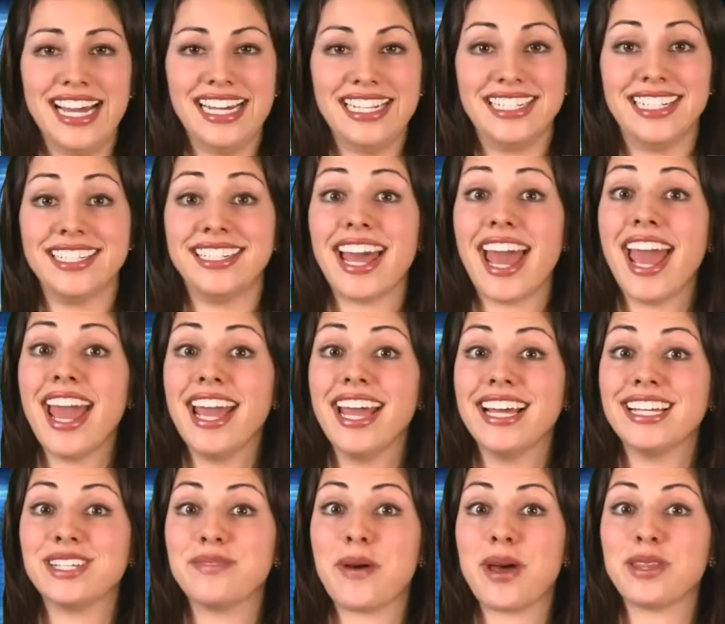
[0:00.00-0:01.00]
Today
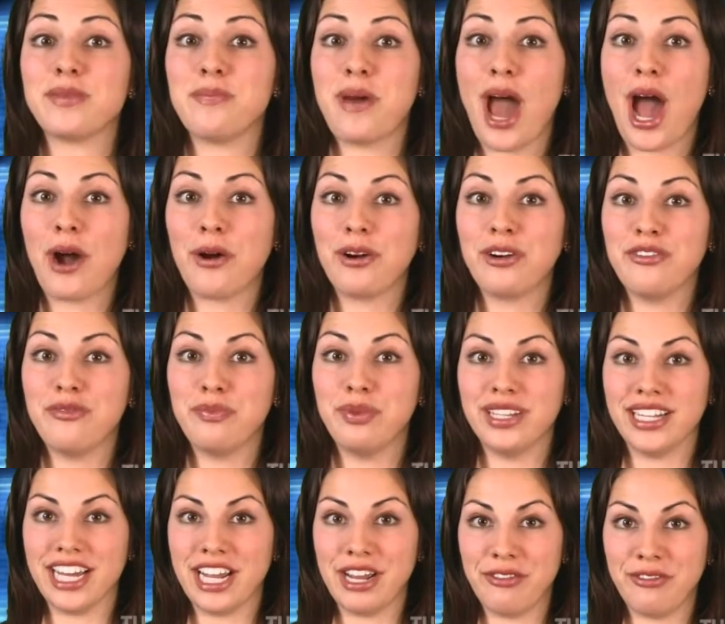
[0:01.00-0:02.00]
is about the power of
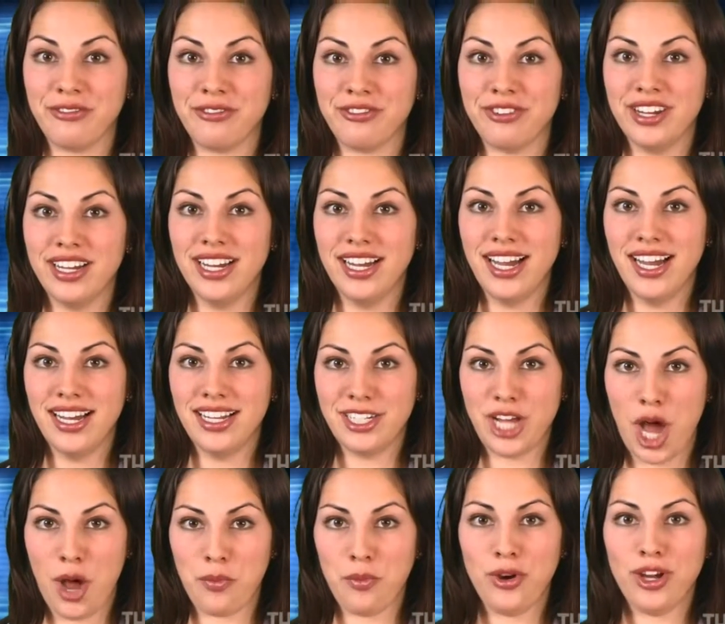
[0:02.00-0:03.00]
belief.
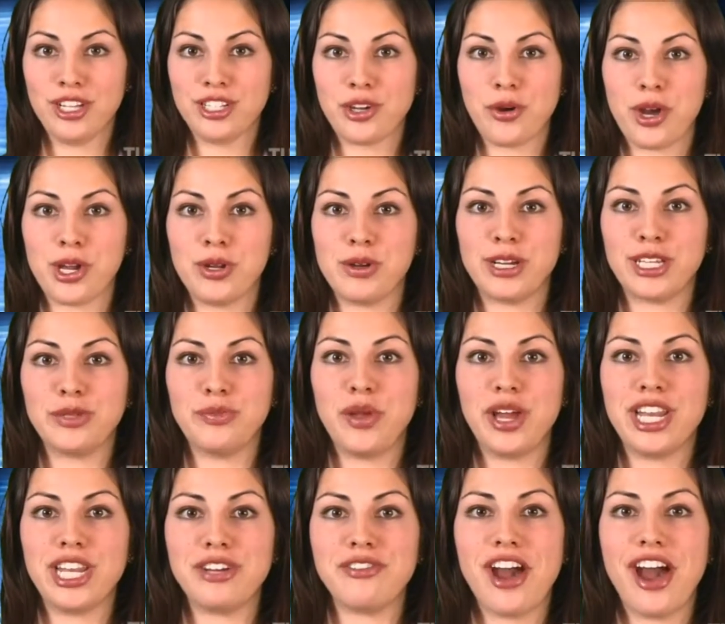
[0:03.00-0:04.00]
Tom Wood is going to
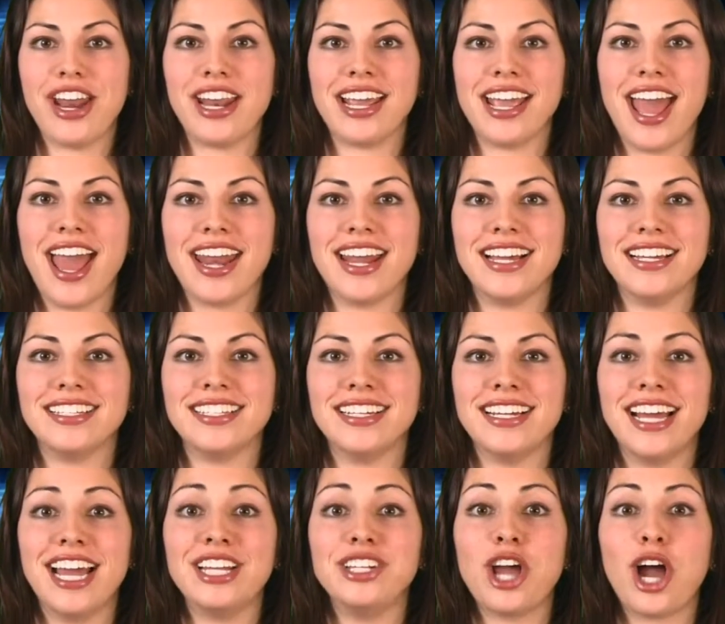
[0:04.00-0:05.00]
explain to you how to get it,
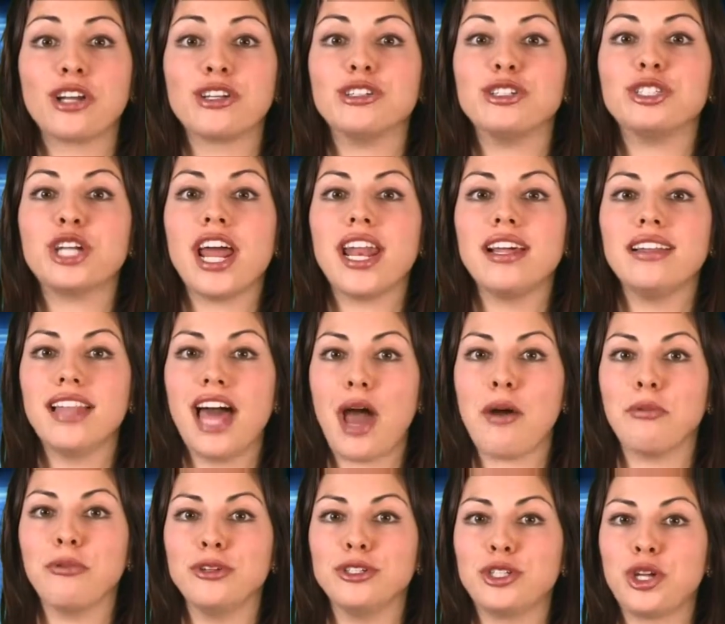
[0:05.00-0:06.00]
and Dr. Janet
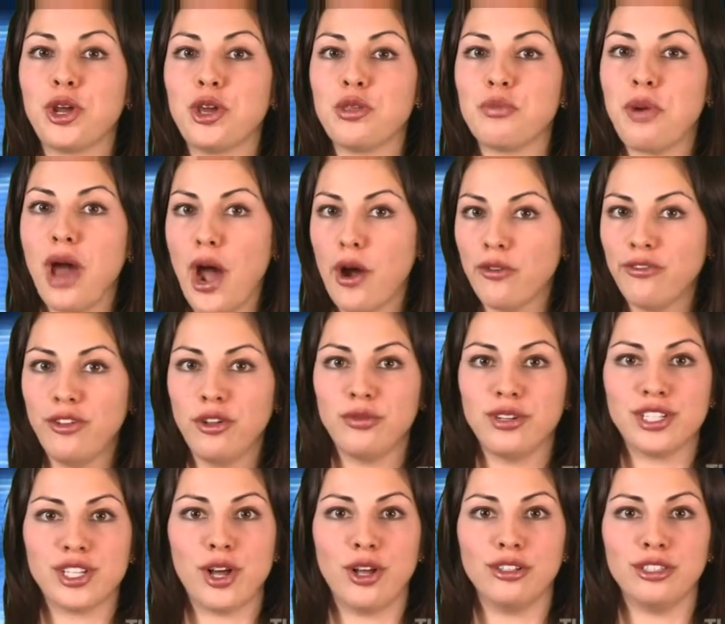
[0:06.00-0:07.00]
Lapp will show you the powerful
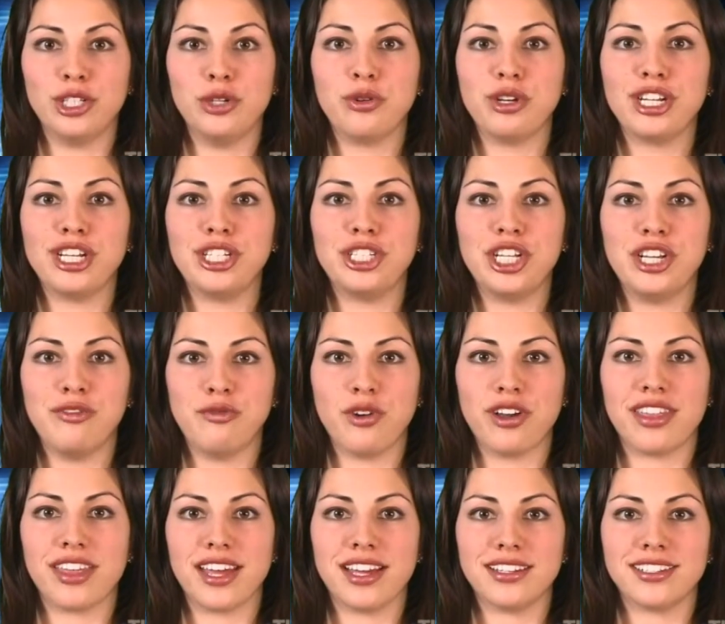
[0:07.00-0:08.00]
results you can achieve
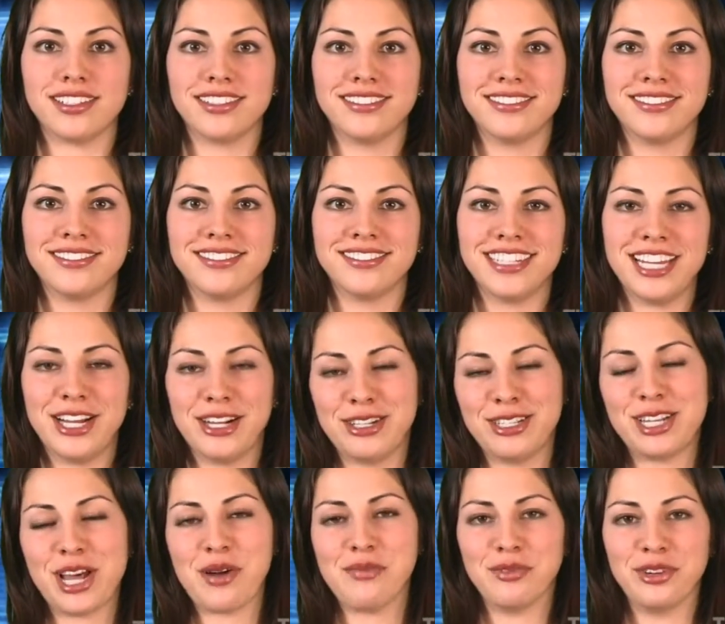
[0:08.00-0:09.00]
with it.
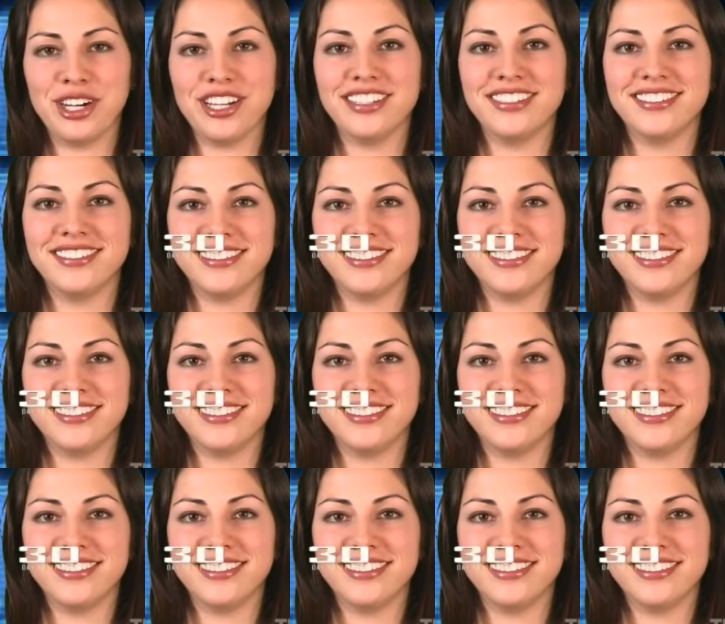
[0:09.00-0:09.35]
Here's Tom Wood.